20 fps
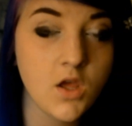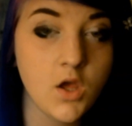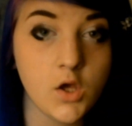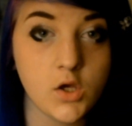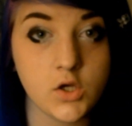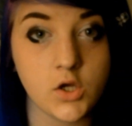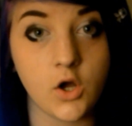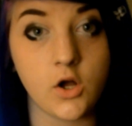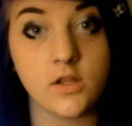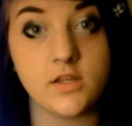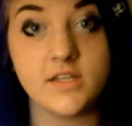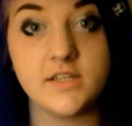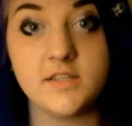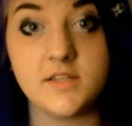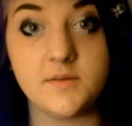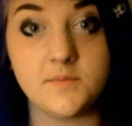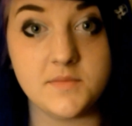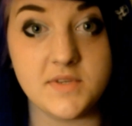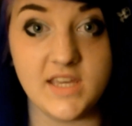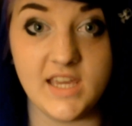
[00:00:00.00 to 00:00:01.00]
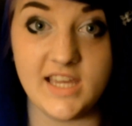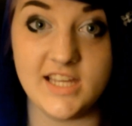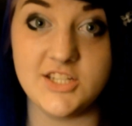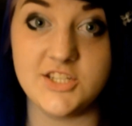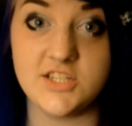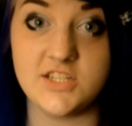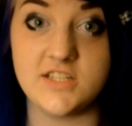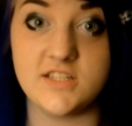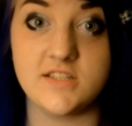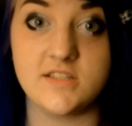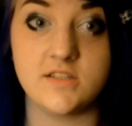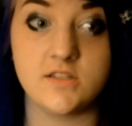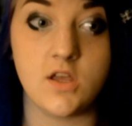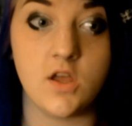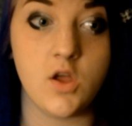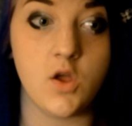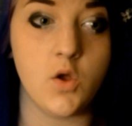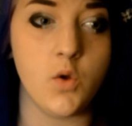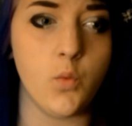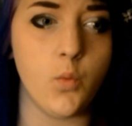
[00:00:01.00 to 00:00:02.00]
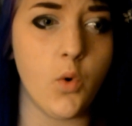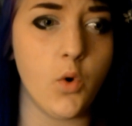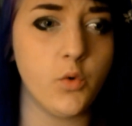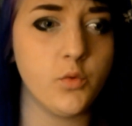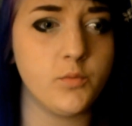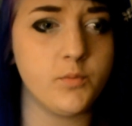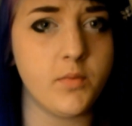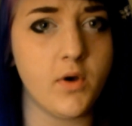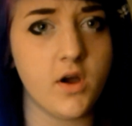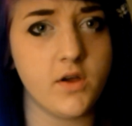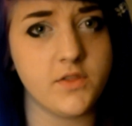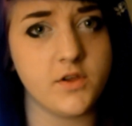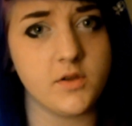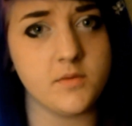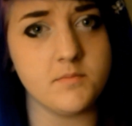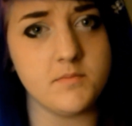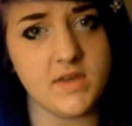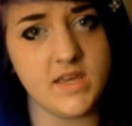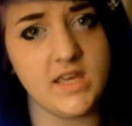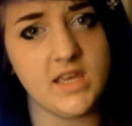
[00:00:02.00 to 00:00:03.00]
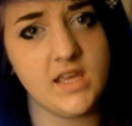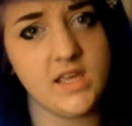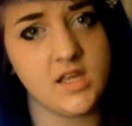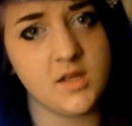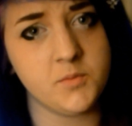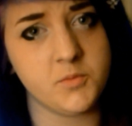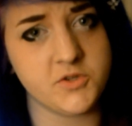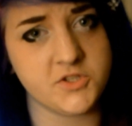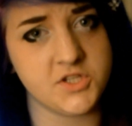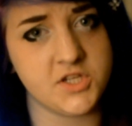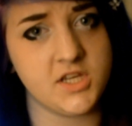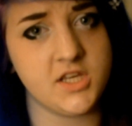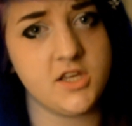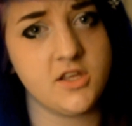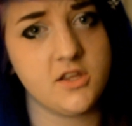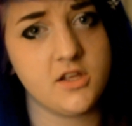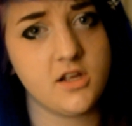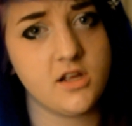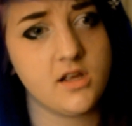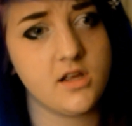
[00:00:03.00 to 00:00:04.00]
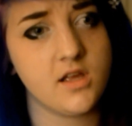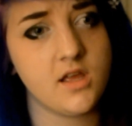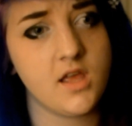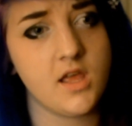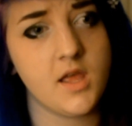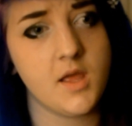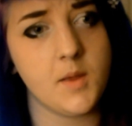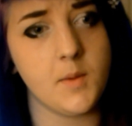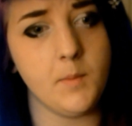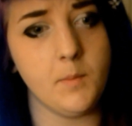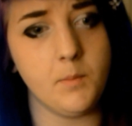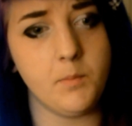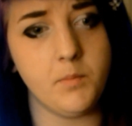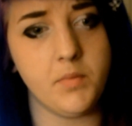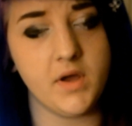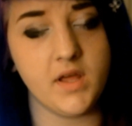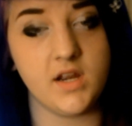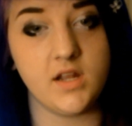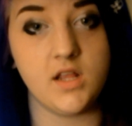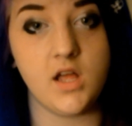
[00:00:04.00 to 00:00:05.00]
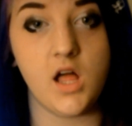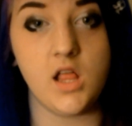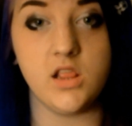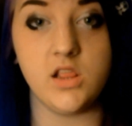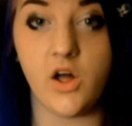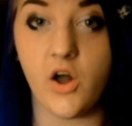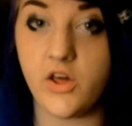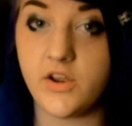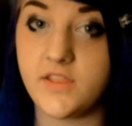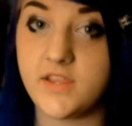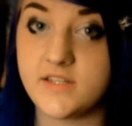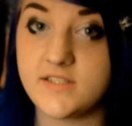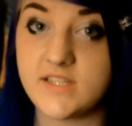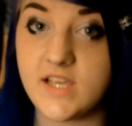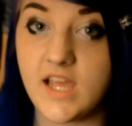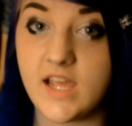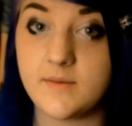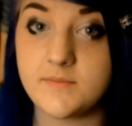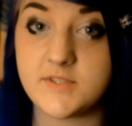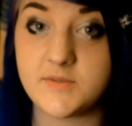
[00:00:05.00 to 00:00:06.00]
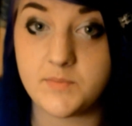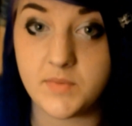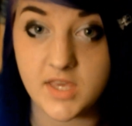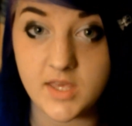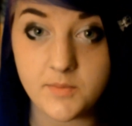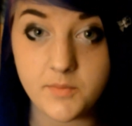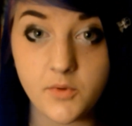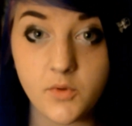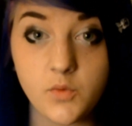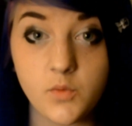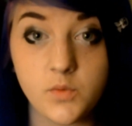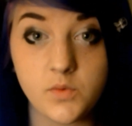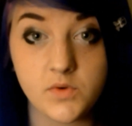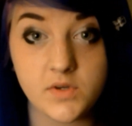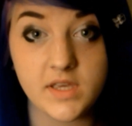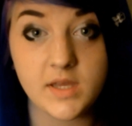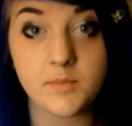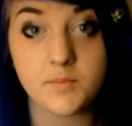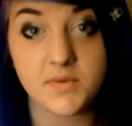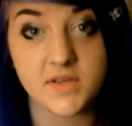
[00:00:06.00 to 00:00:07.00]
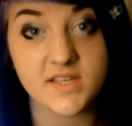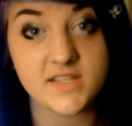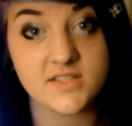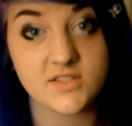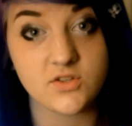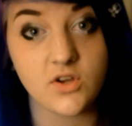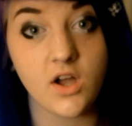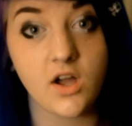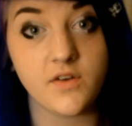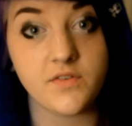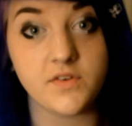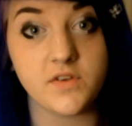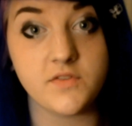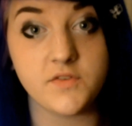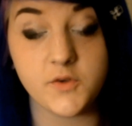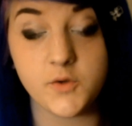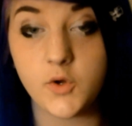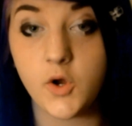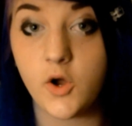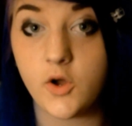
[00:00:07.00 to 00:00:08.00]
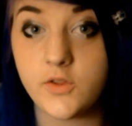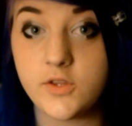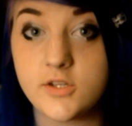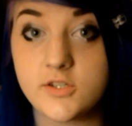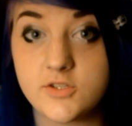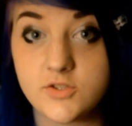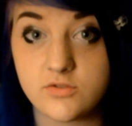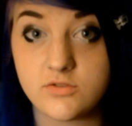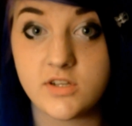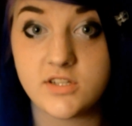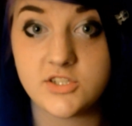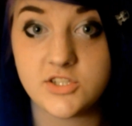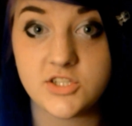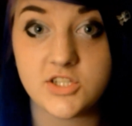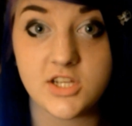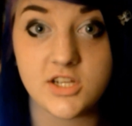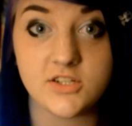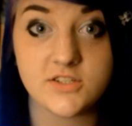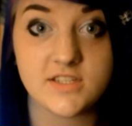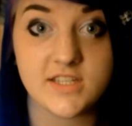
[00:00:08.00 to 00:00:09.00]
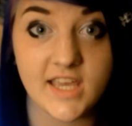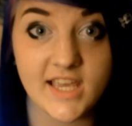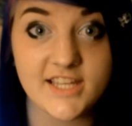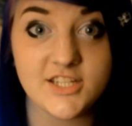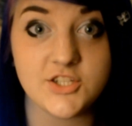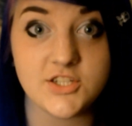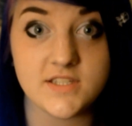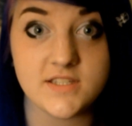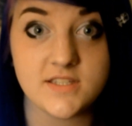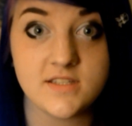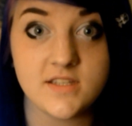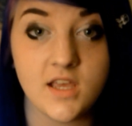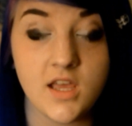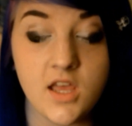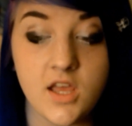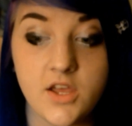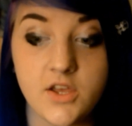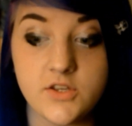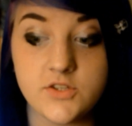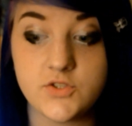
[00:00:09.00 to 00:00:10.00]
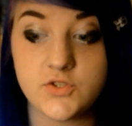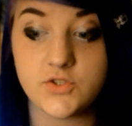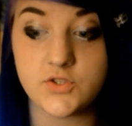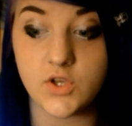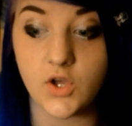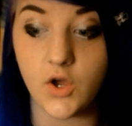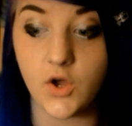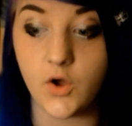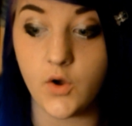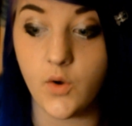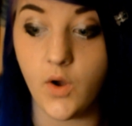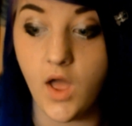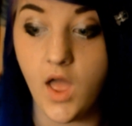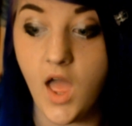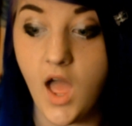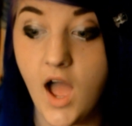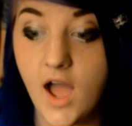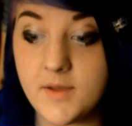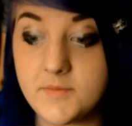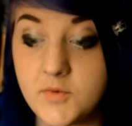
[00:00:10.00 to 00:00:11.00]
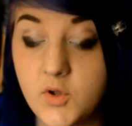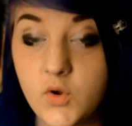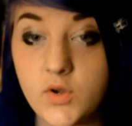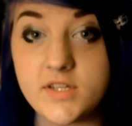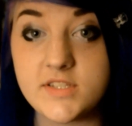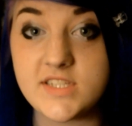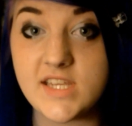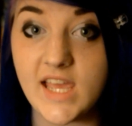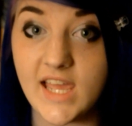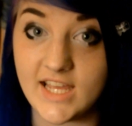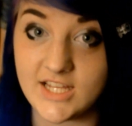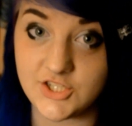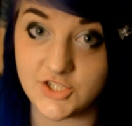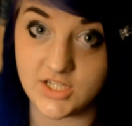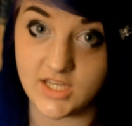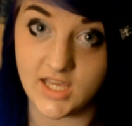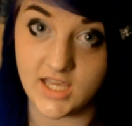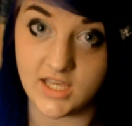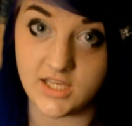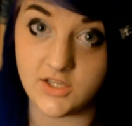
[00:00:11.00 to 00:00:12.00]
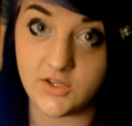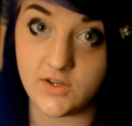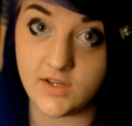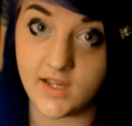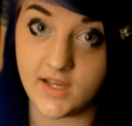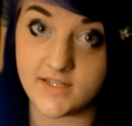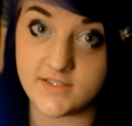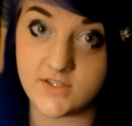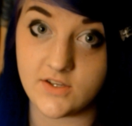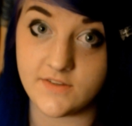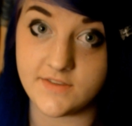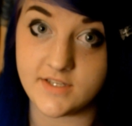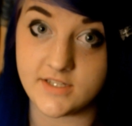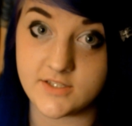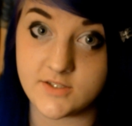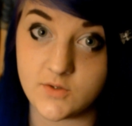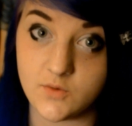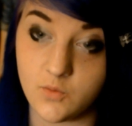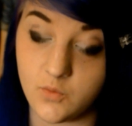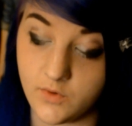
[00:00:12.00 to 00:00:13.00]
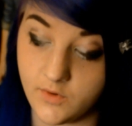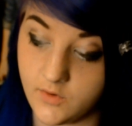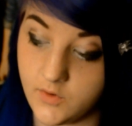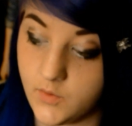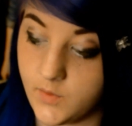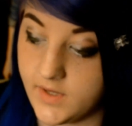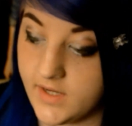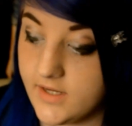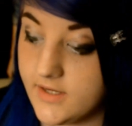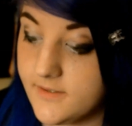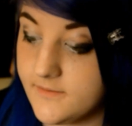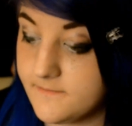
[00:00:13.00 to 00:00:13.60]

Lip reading: Calling them gauges won't bother me in particular, but a lot of the times people will get pissed off if you call their stretched ears gauges. So I'm going to educate you guys on this real quick.